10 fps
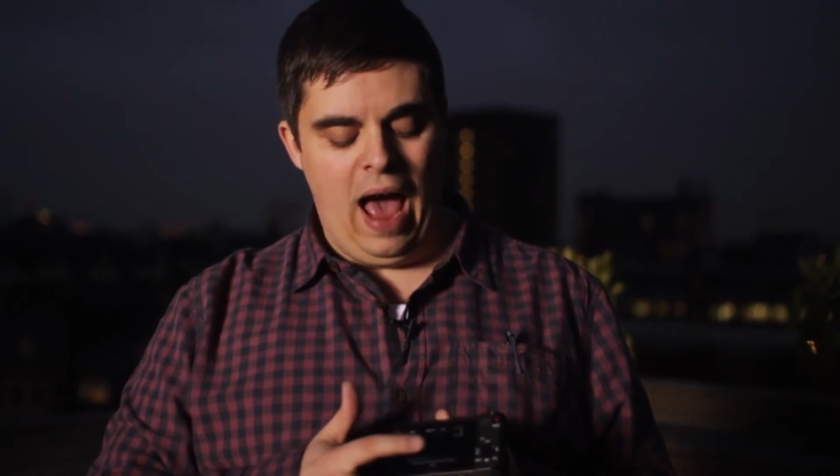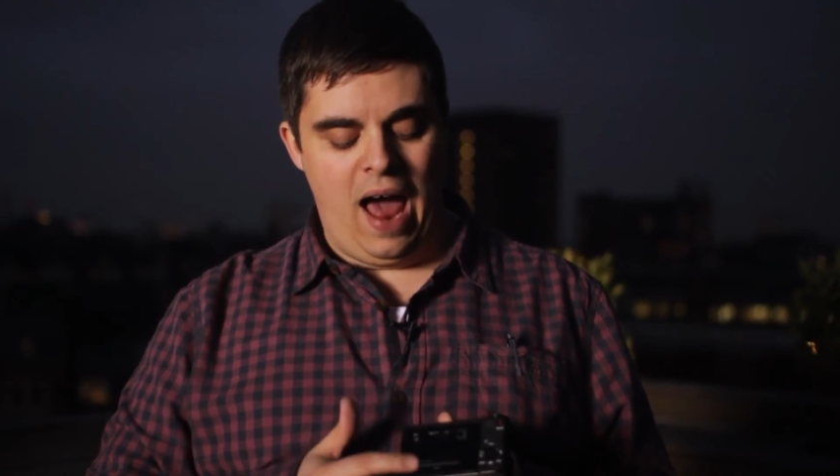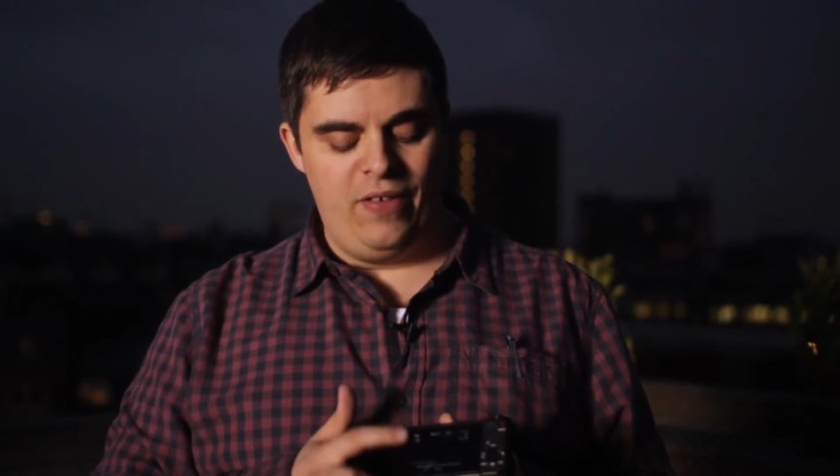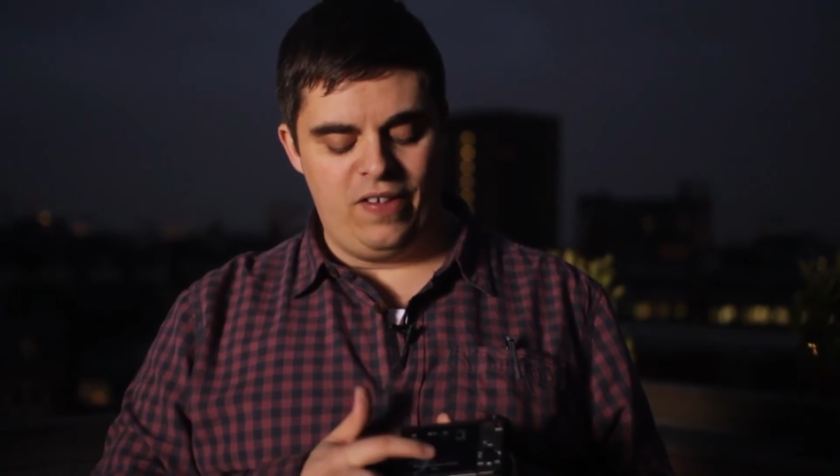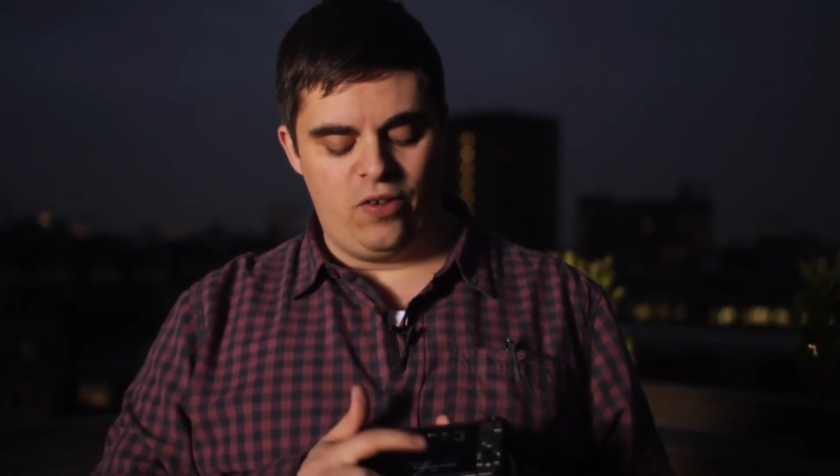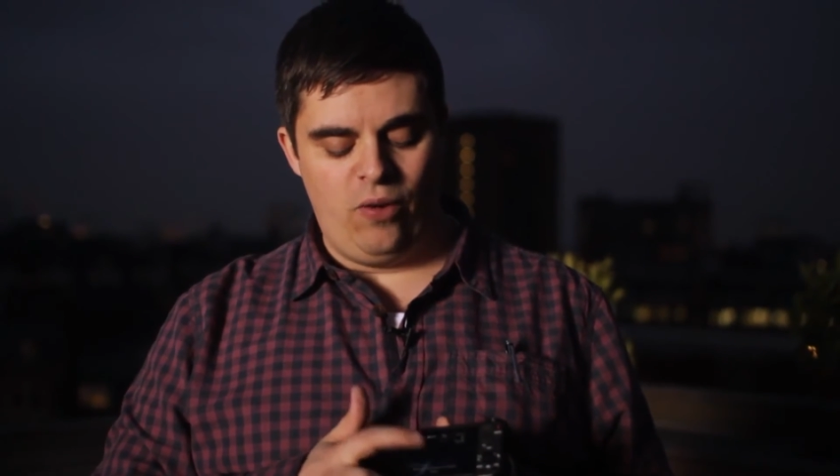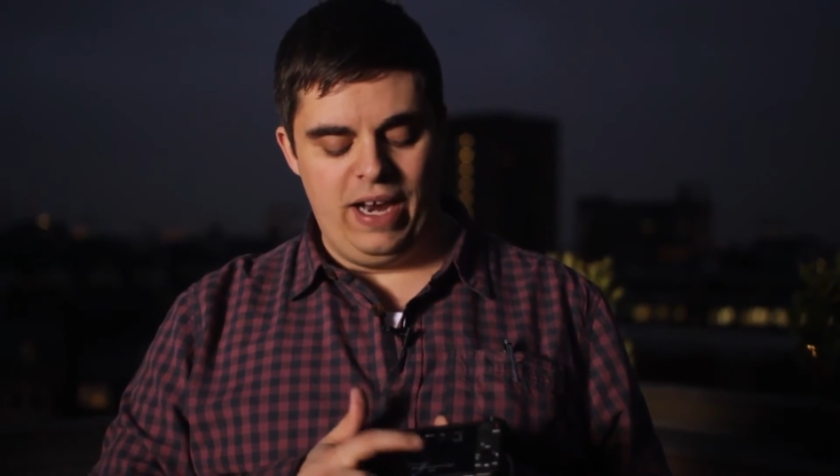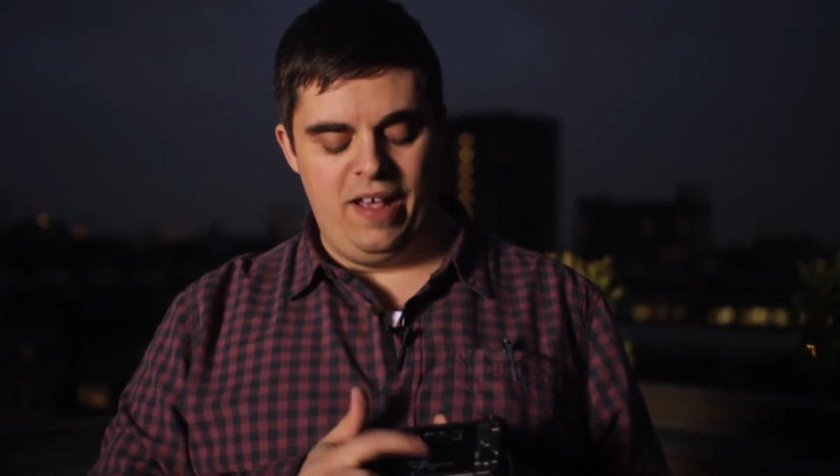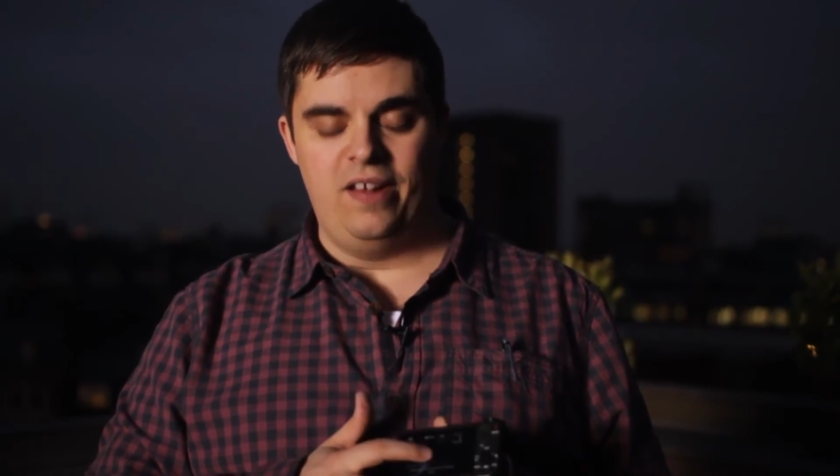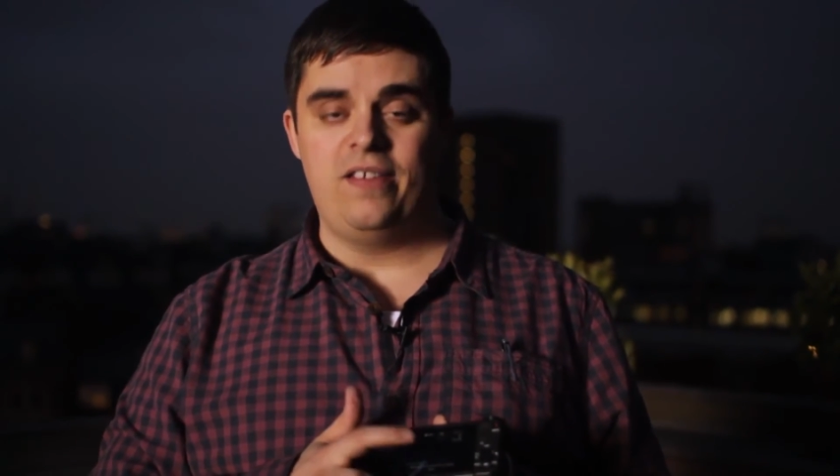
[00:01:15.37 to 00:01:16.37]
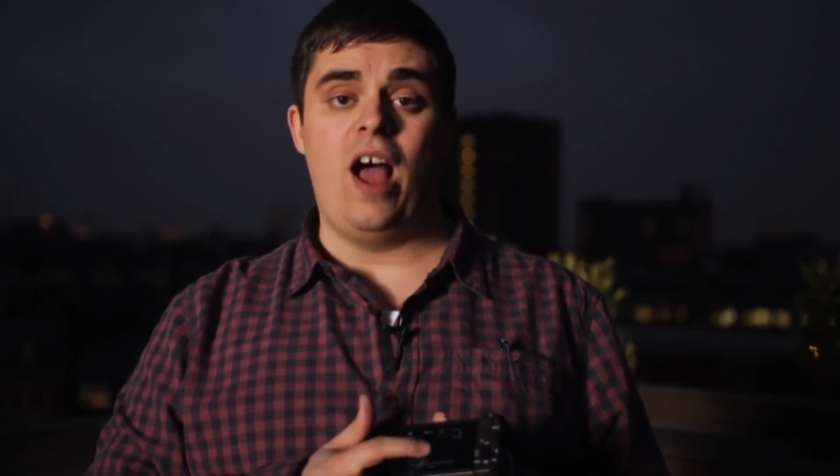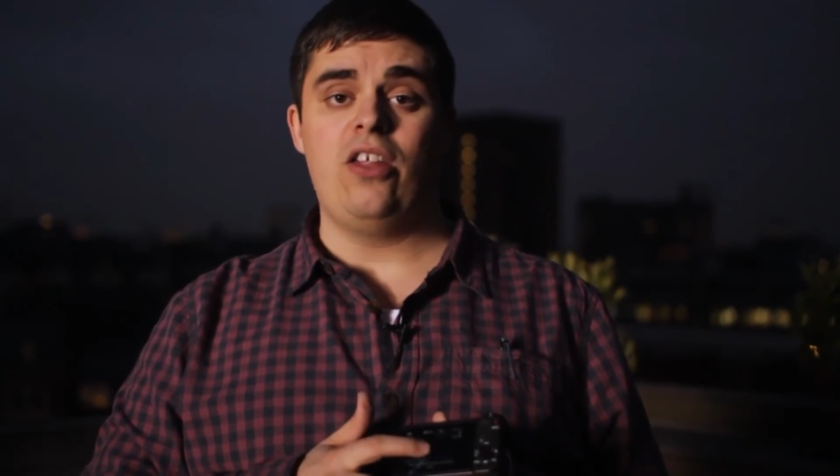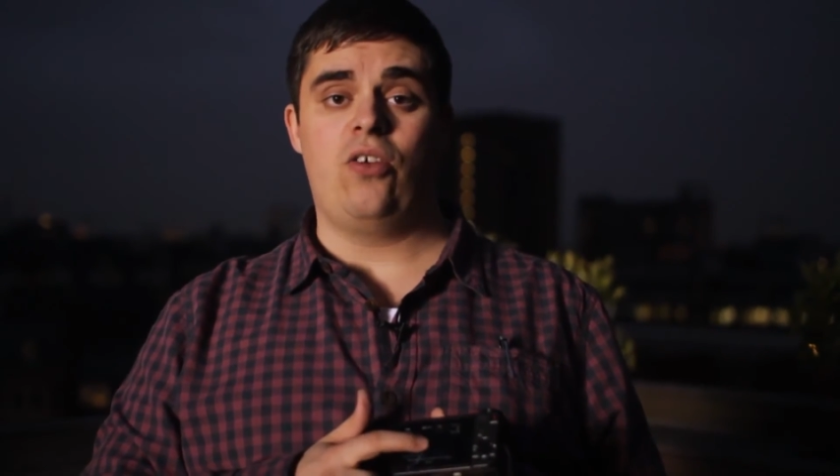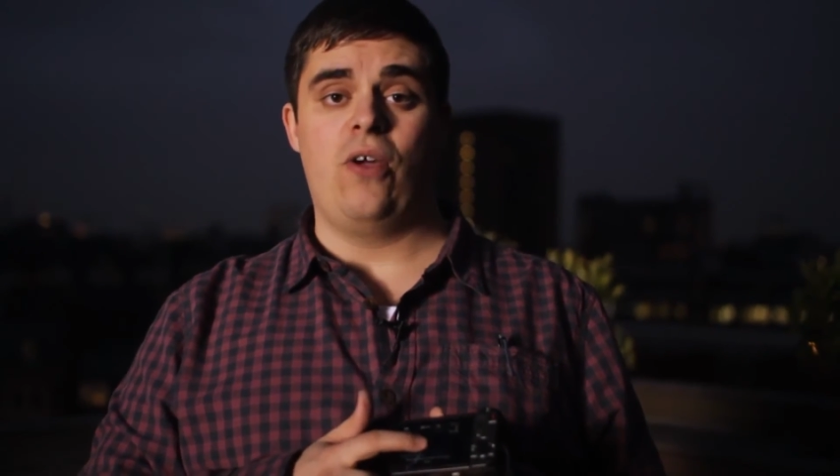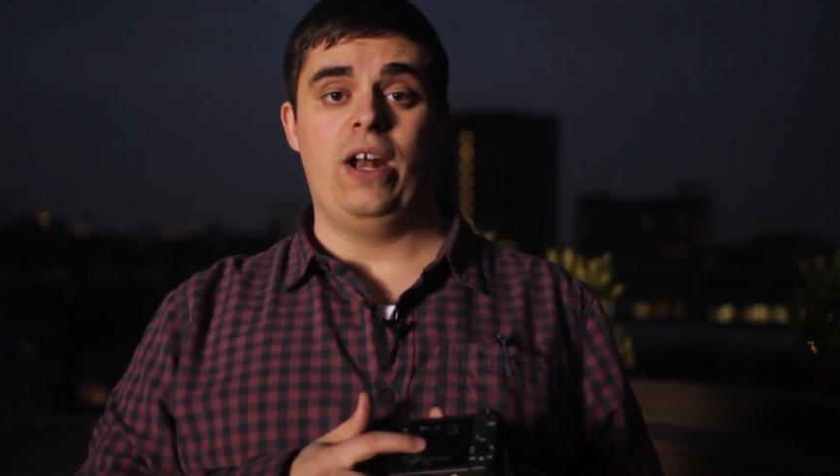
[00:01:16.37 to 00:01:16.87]
and this screen isn't
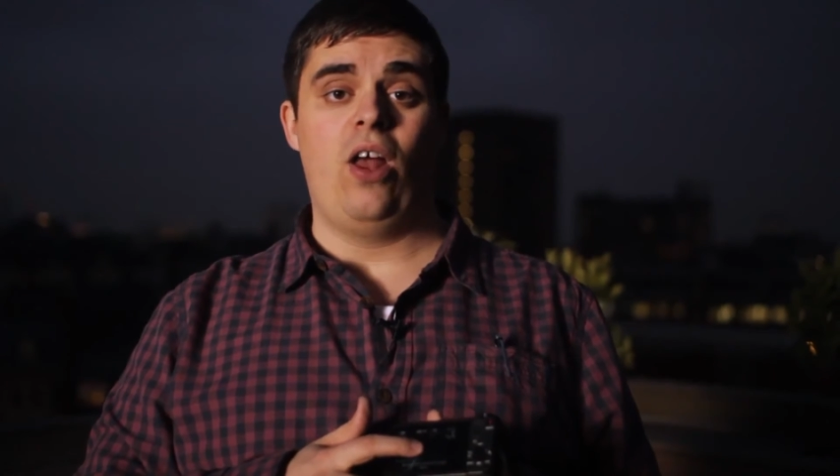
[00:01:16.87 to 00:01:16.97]
touchscreen